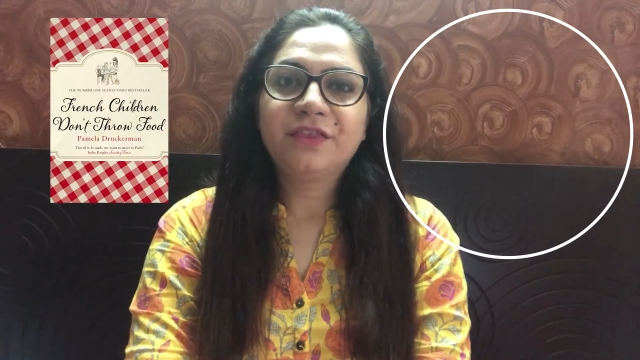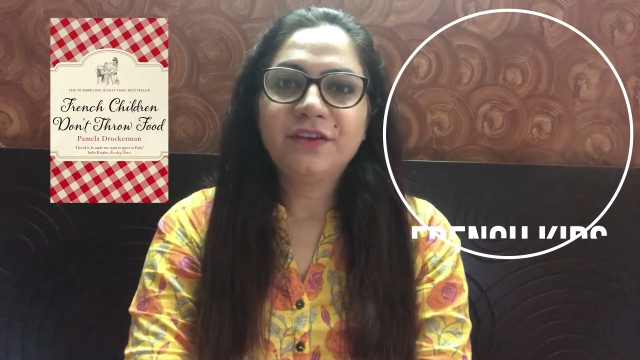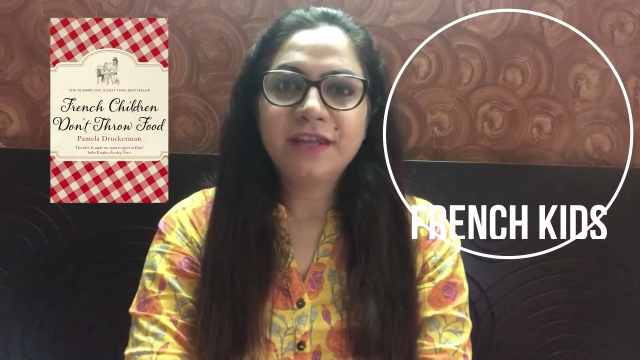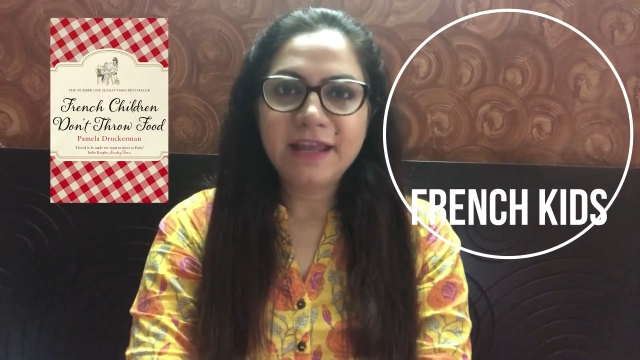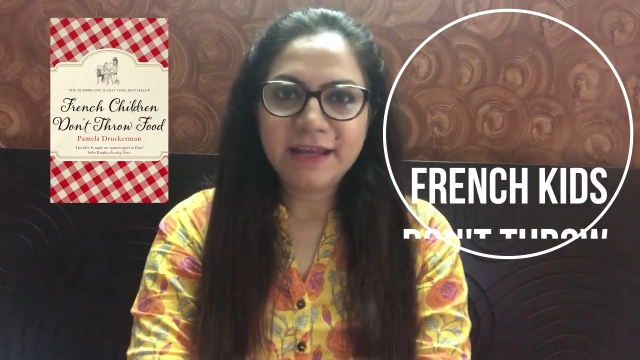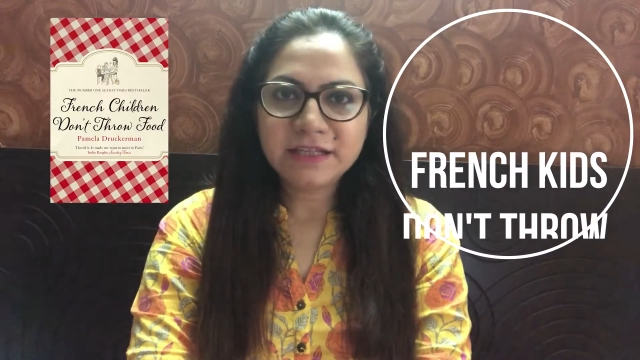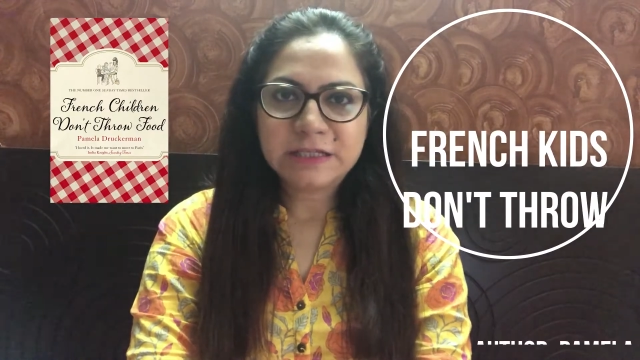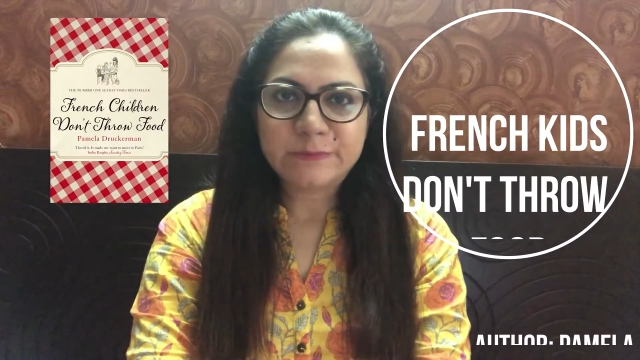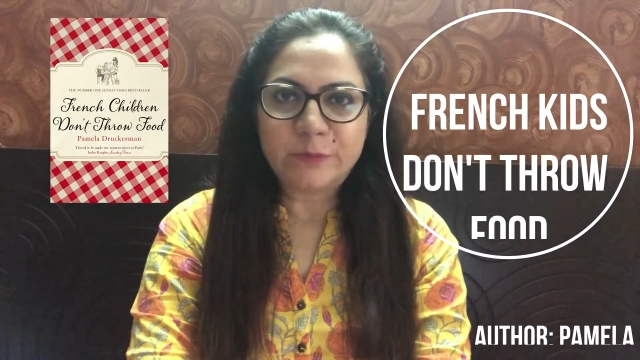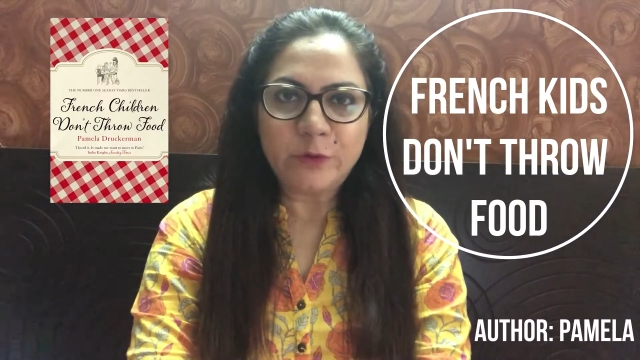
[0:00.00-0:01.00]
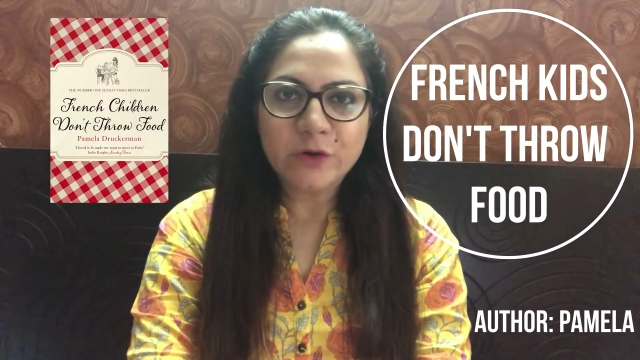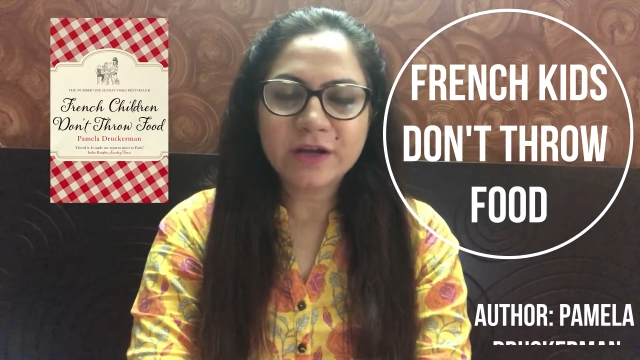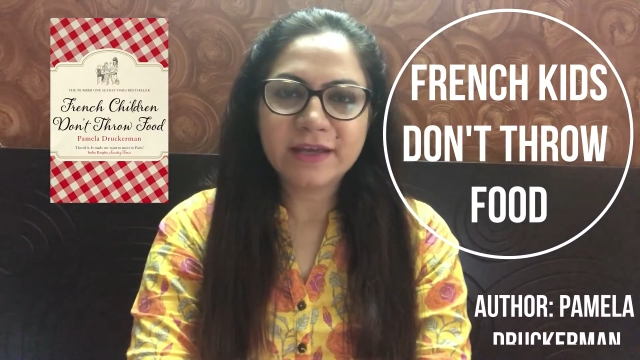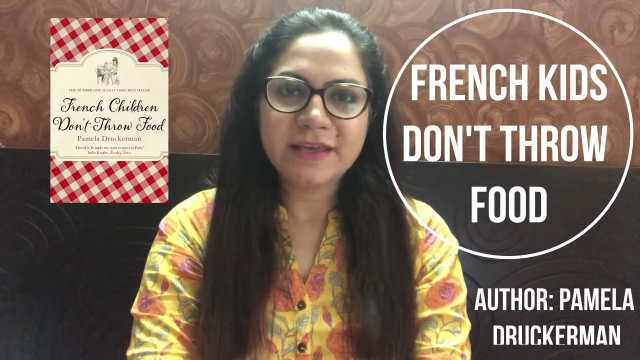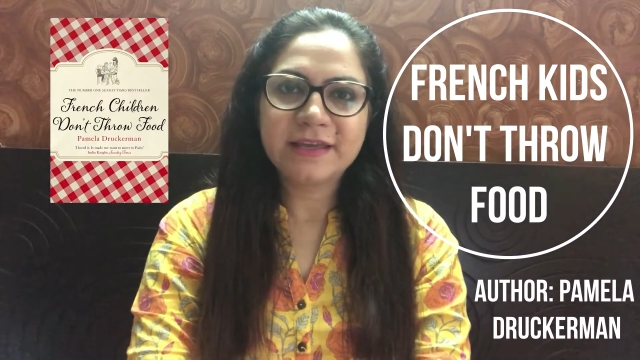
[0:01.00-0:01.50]
The next
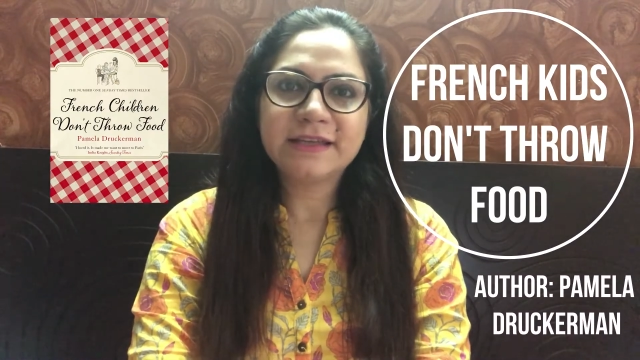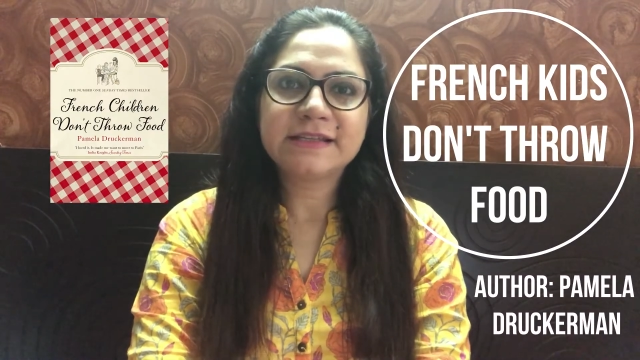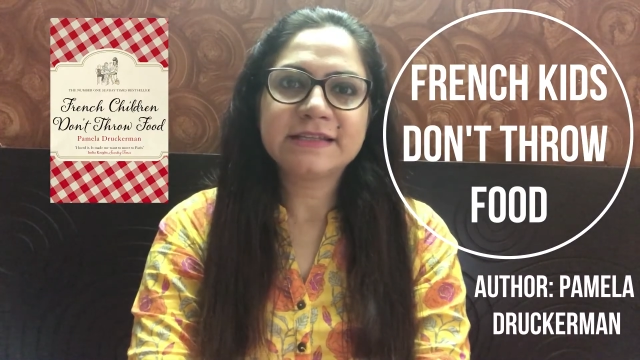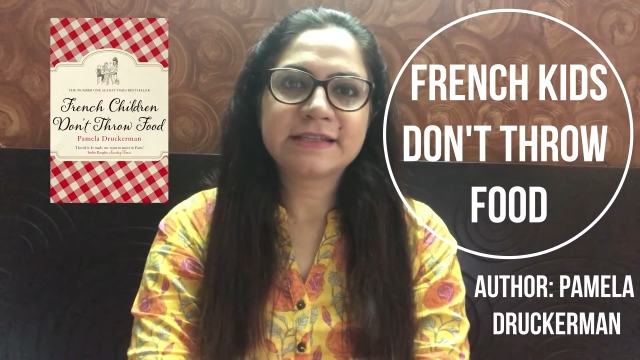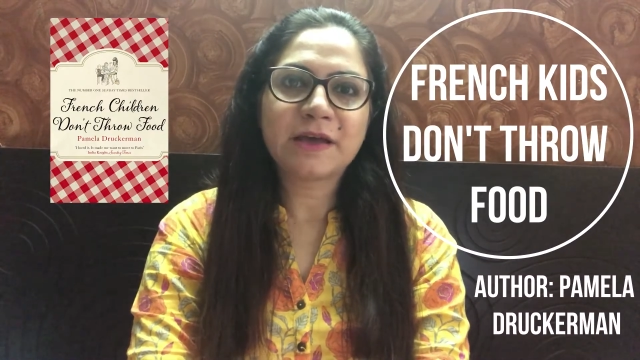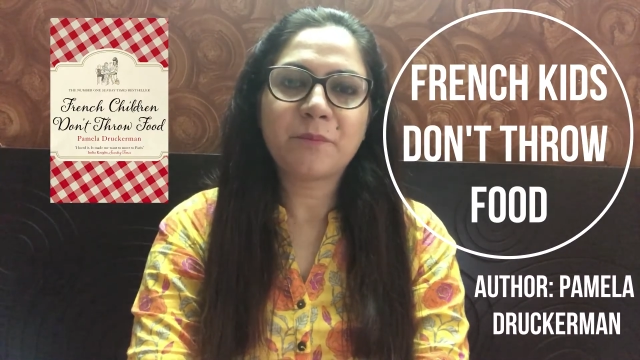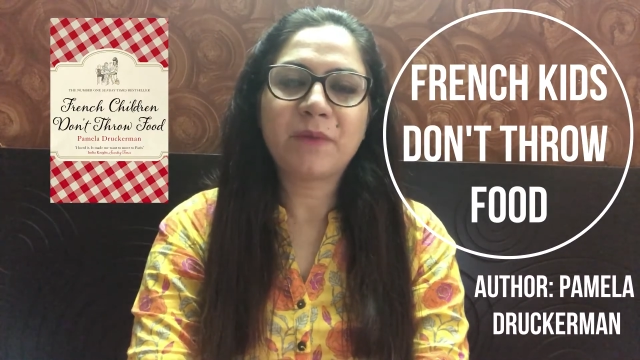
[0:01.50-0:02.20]
book is